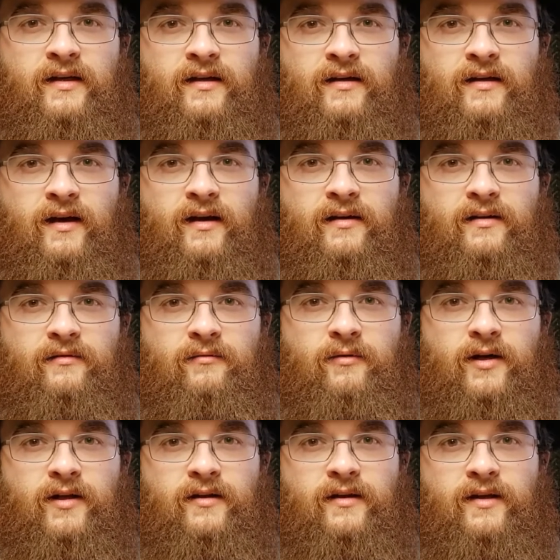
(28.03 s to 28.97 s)
kind of
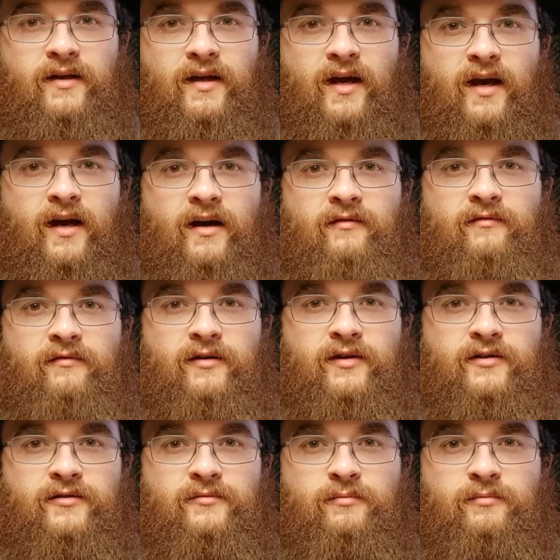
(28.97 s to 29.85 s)
what the average